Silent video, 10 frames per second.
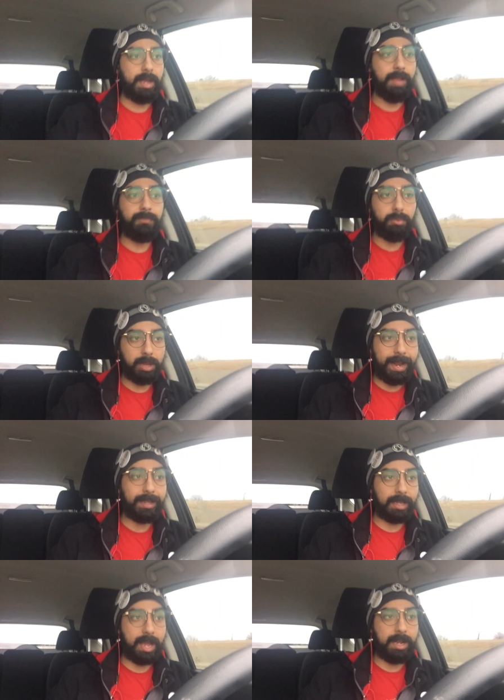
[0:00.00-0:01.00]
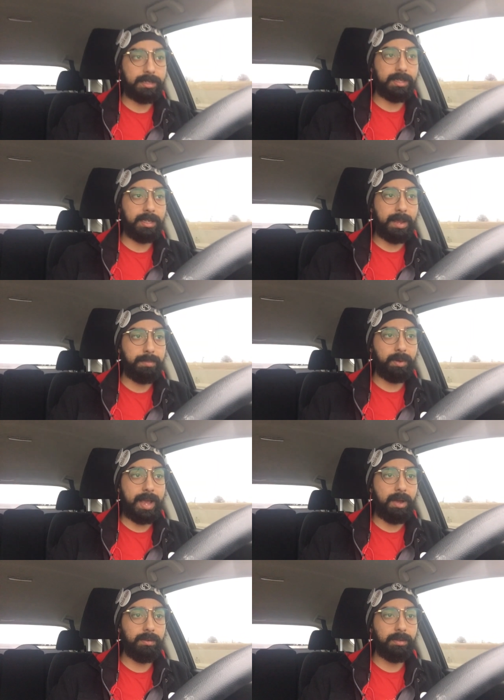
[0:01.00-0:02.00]
If you like the content that I put
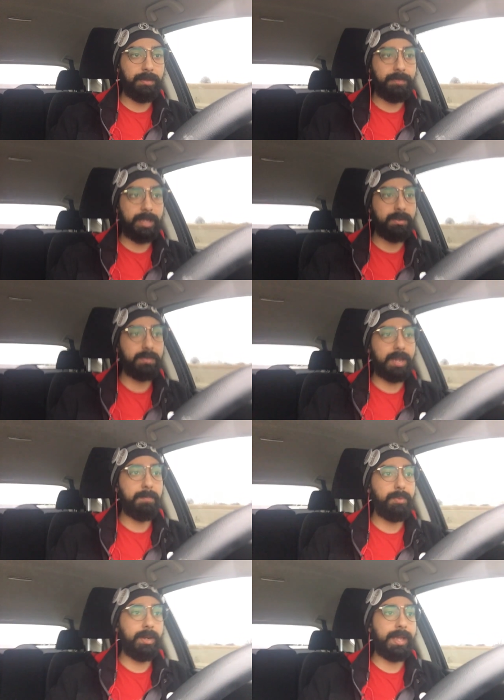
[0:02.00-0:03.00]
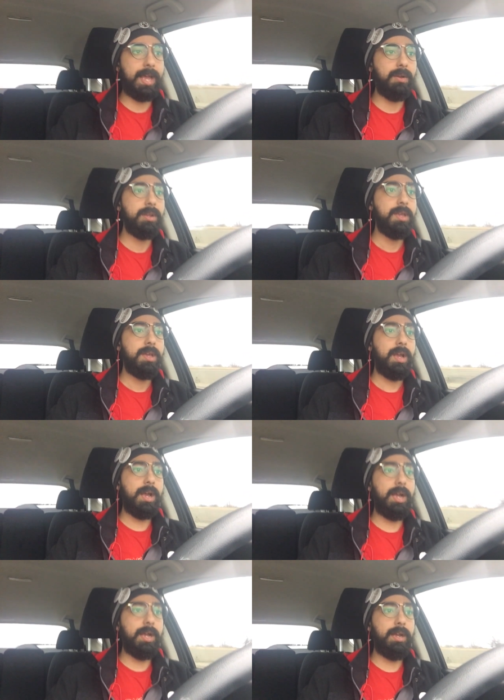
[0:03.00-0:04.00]
out, the videos that I'm putting out,
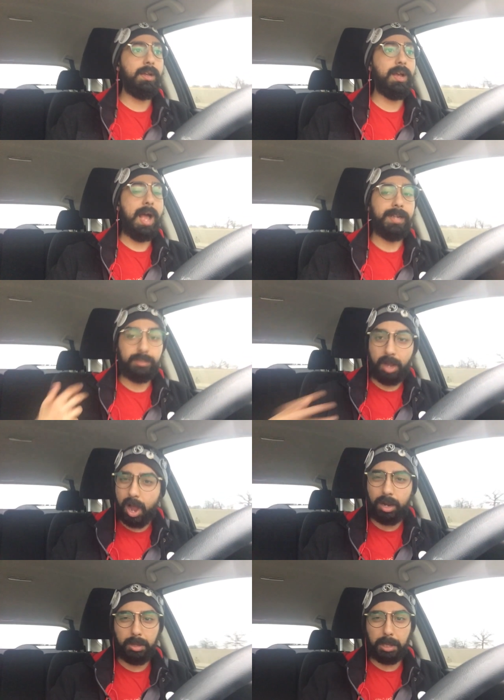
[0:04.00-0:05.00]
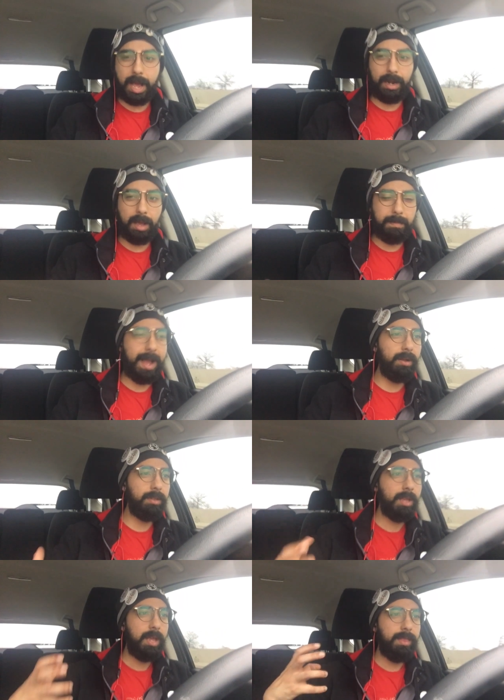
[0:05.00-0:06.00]
I talk a lot about
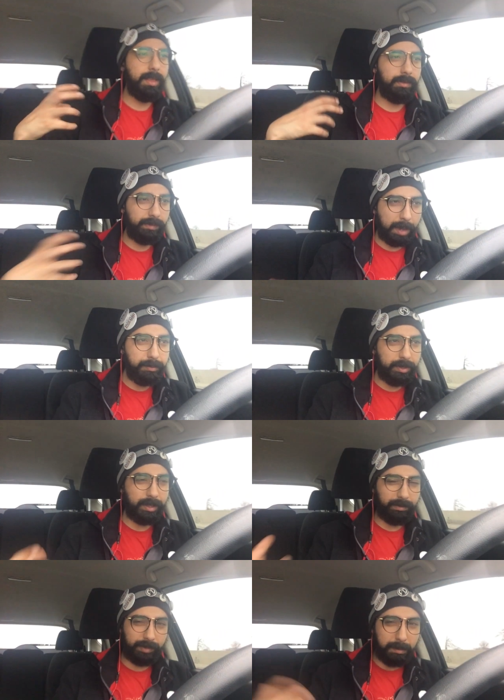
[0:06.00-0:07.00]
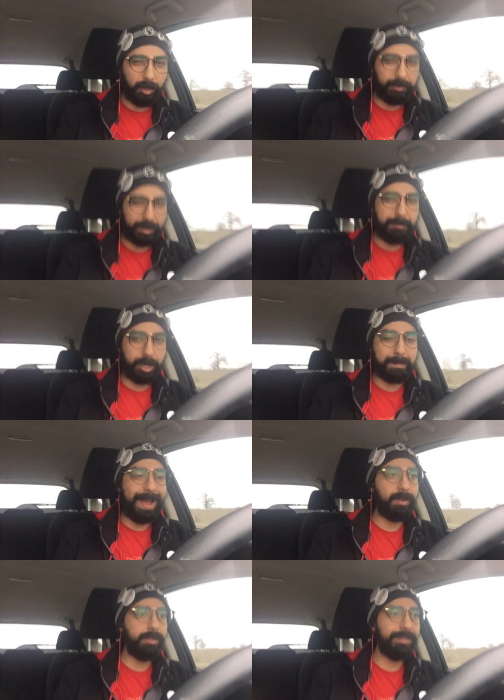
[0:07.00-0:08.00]
the similar subject
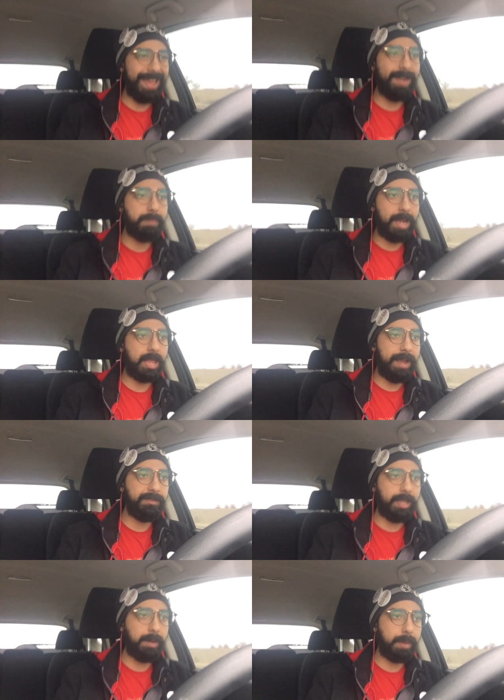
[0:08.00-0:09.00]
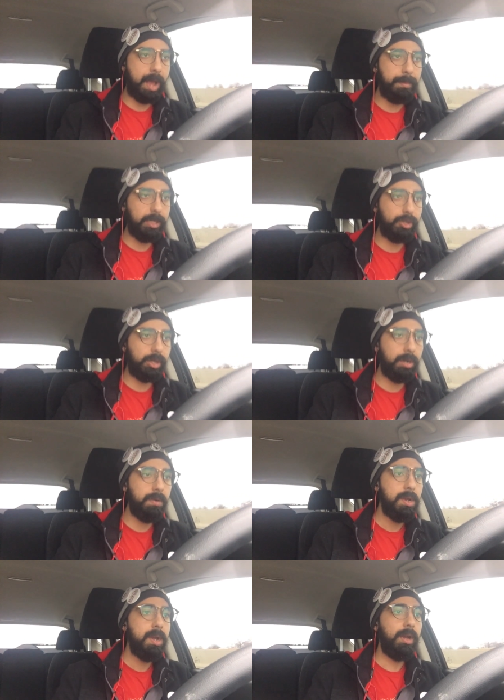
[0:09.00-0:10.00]
matters in my live stand-up comedy show.
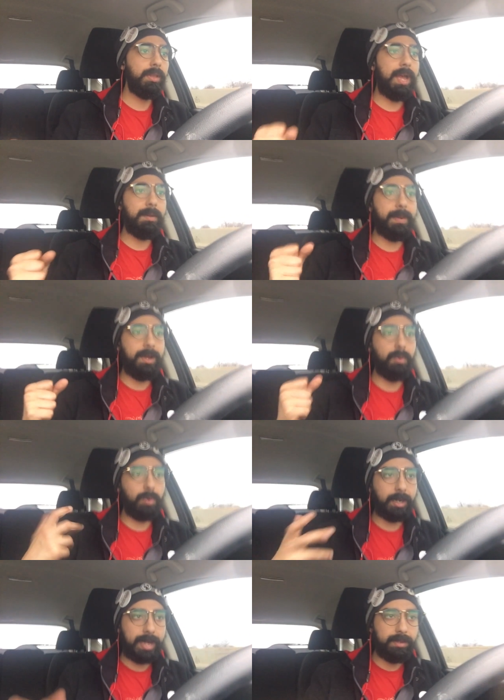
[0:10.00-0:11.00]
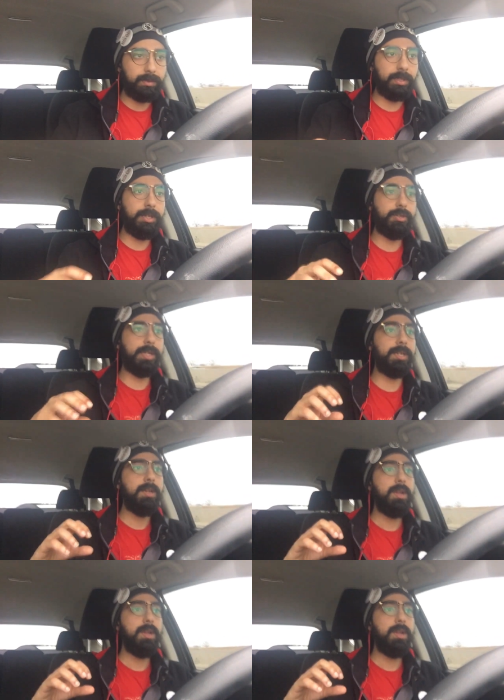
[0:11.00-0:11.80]
A lot about organized religion.